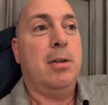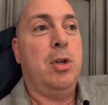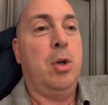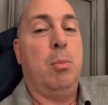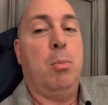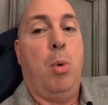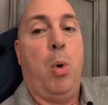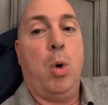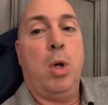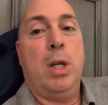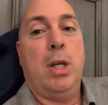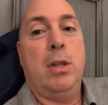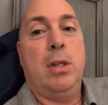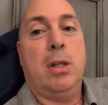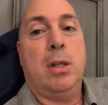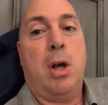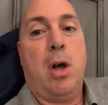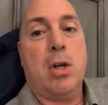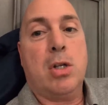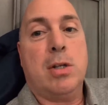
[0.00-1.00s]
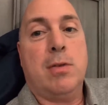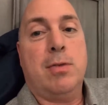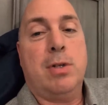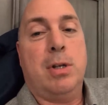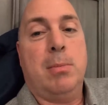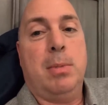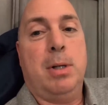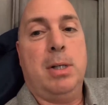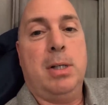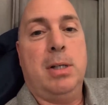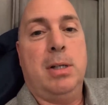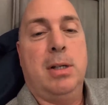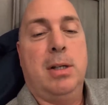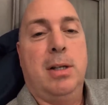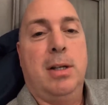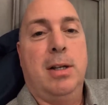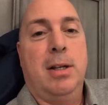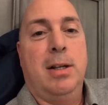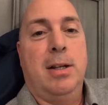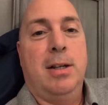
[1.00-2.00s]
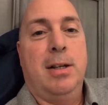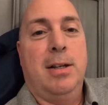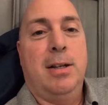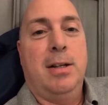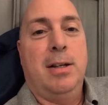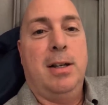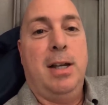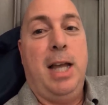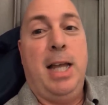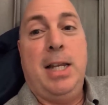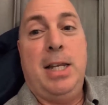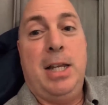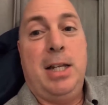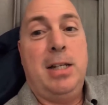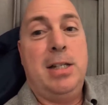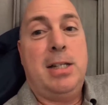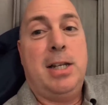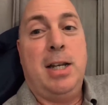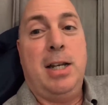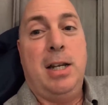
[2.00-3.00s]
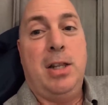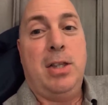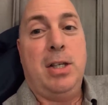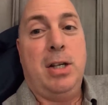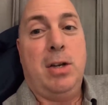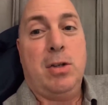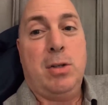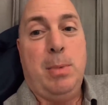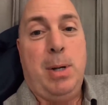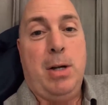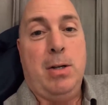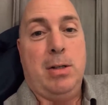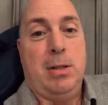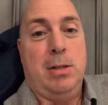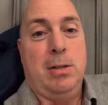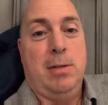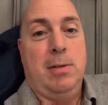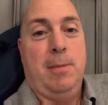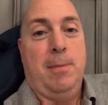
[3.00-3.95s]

You're mourning the loss of somebody, and didn't say anything else about it.